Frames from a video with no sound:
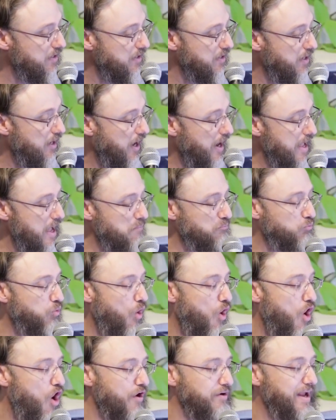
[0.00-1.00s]
I am
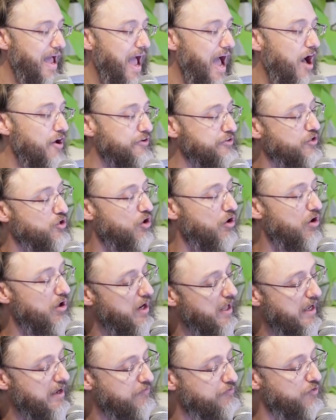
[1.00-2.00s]
worn out
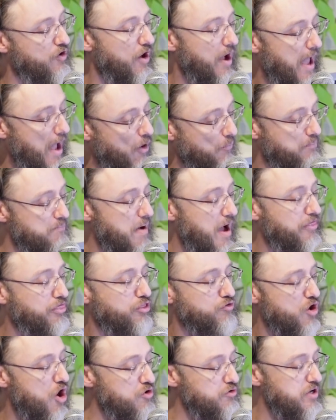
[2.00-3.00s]
calling for help. My
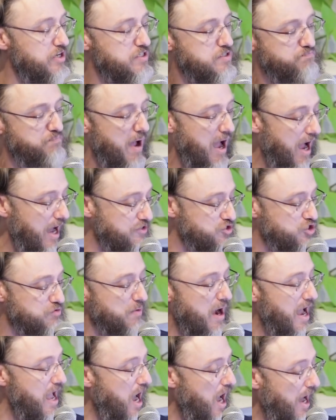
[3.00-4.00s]
throat is parched.
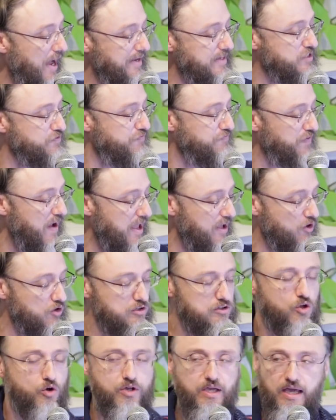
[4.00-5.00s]
My eyes
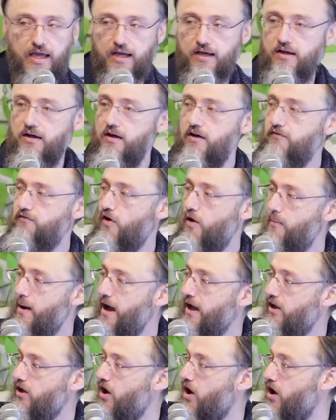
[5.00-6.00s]
fail looking for
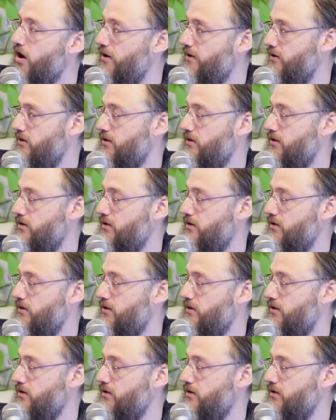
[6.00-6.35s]
my God."